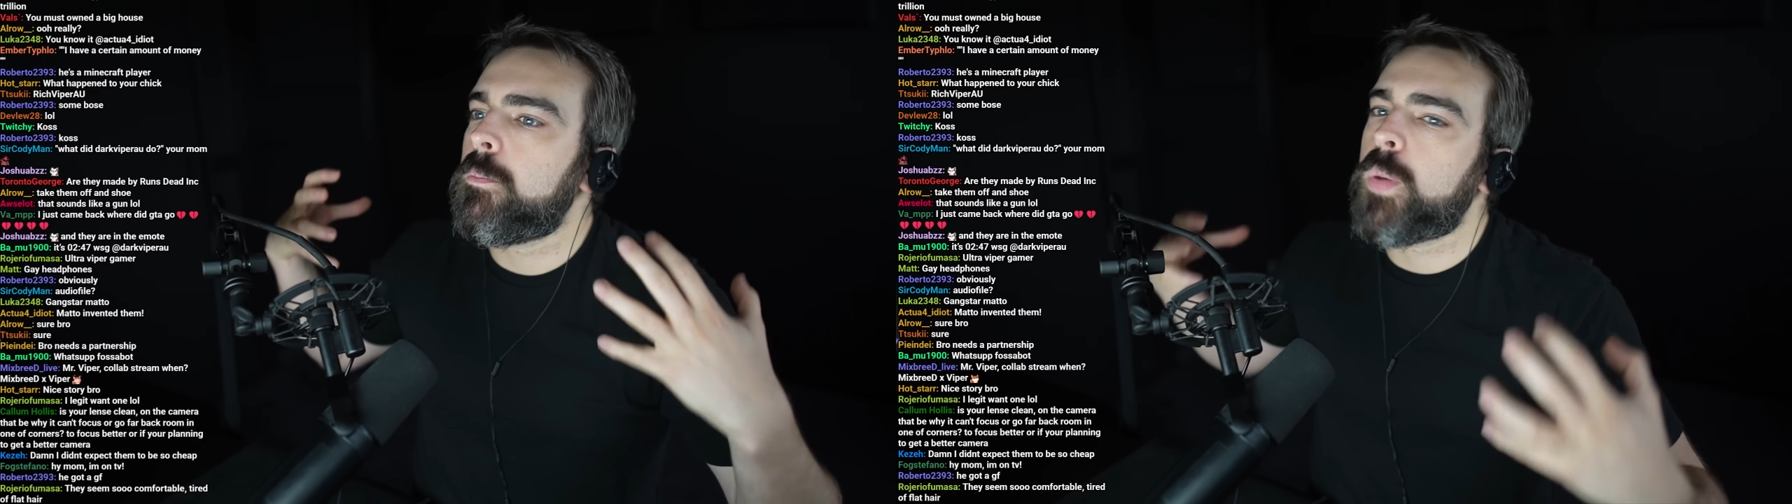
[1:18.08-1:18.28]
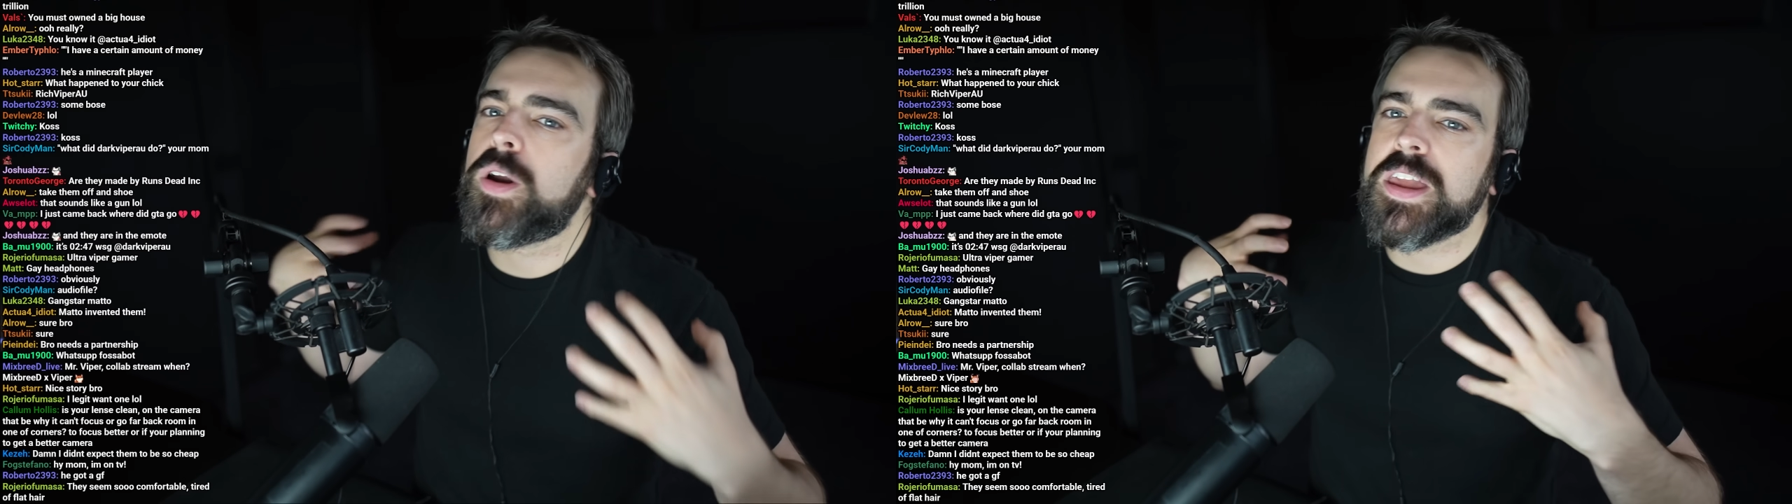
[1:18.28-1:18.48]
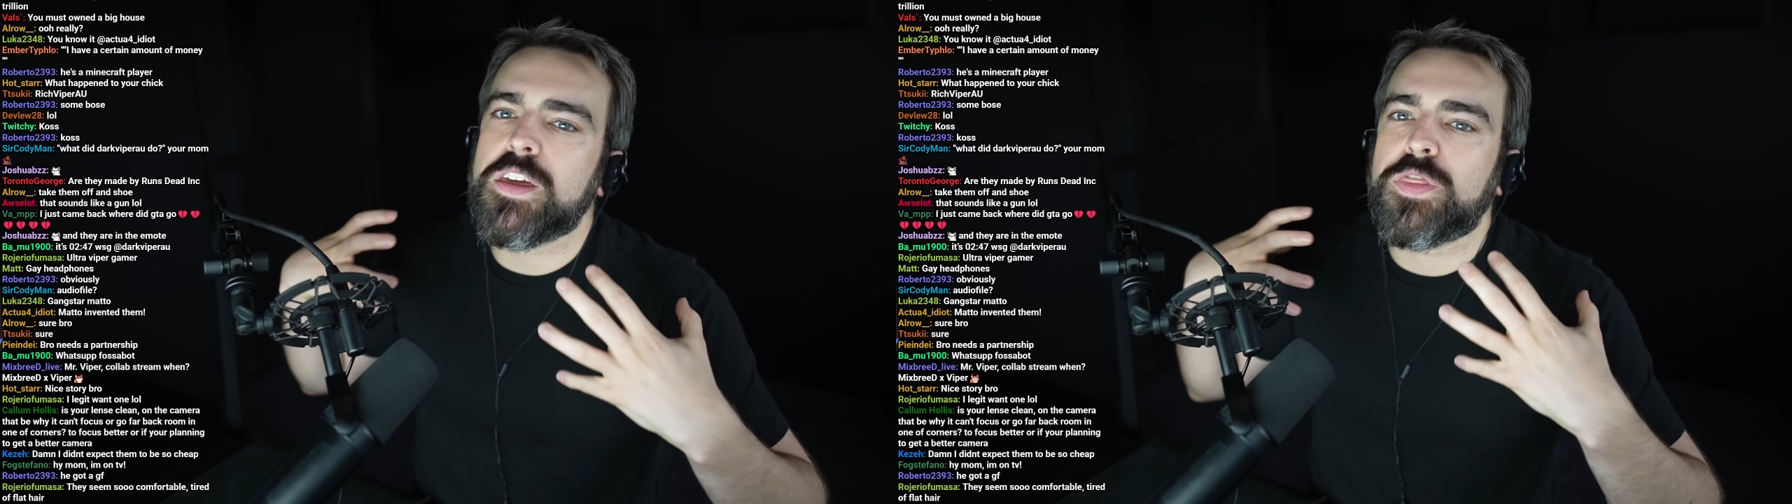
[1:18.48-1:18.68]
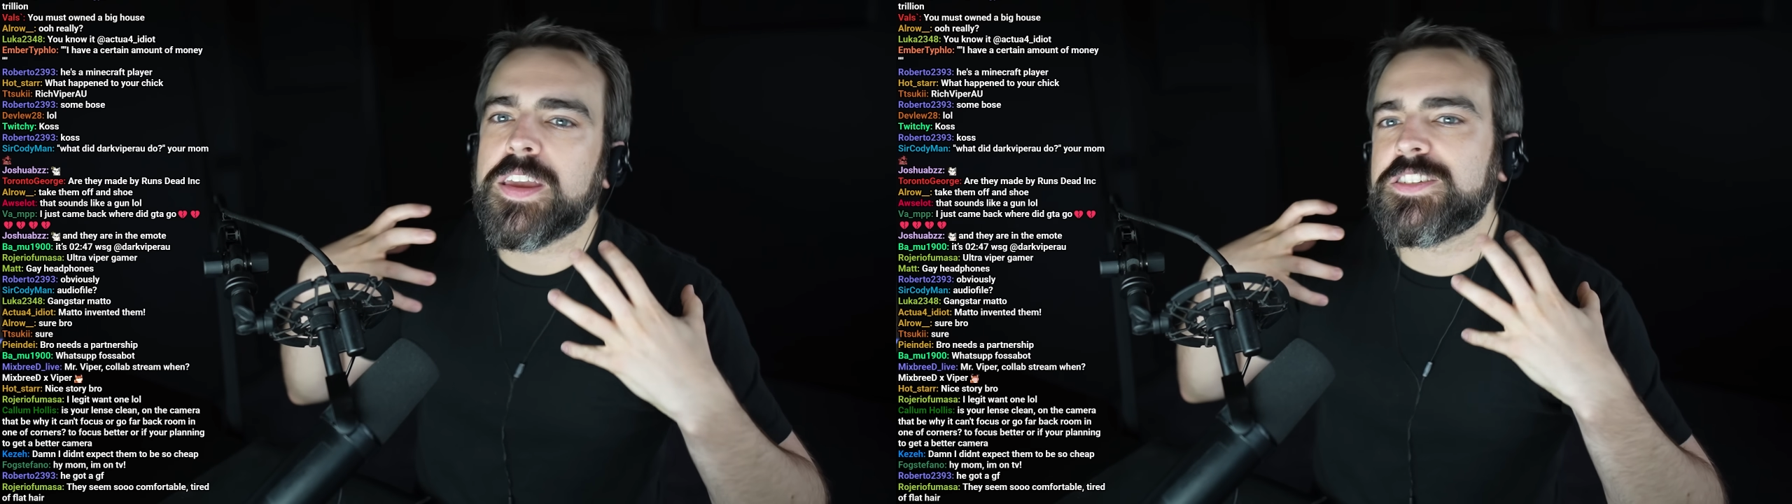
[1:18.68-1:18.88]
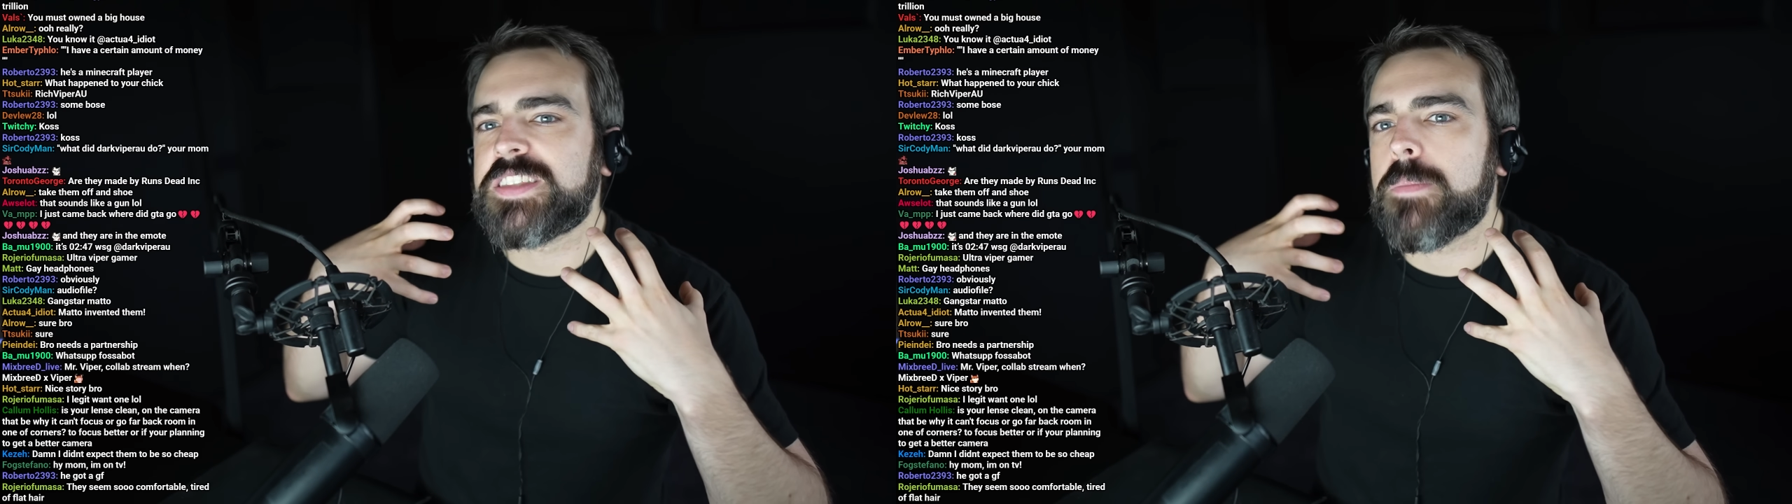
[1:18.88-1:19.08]
body
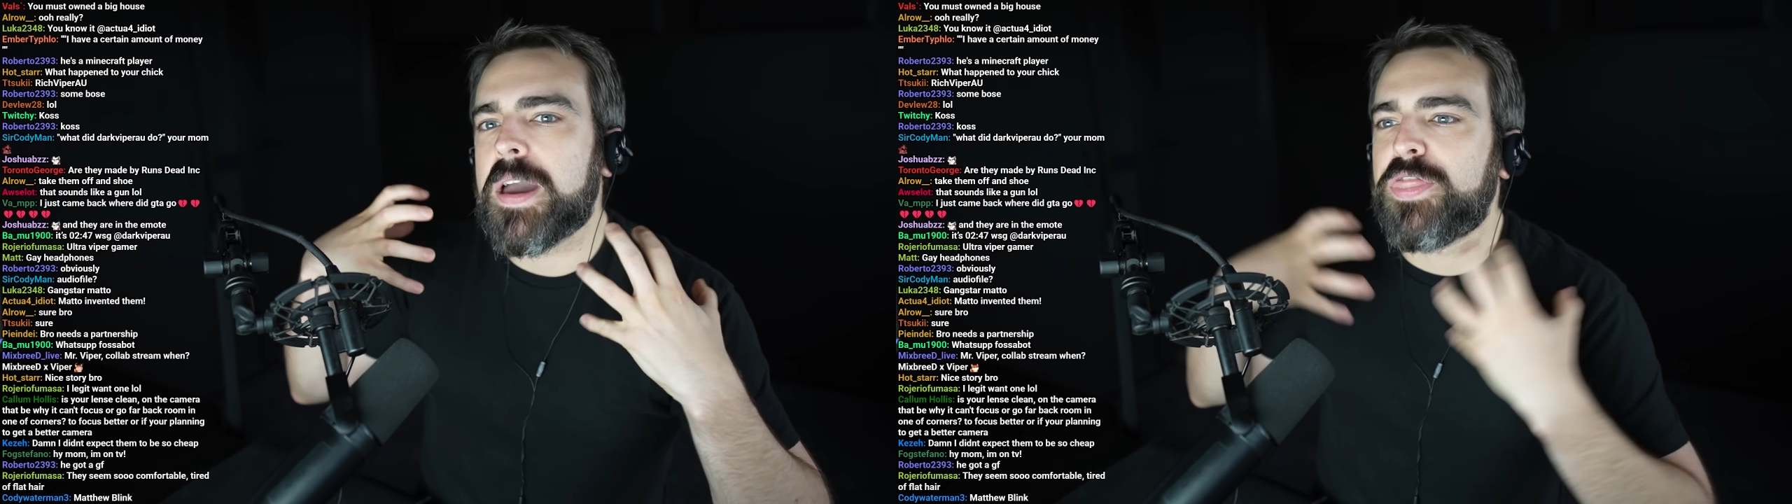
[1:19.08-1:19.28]
thinks that my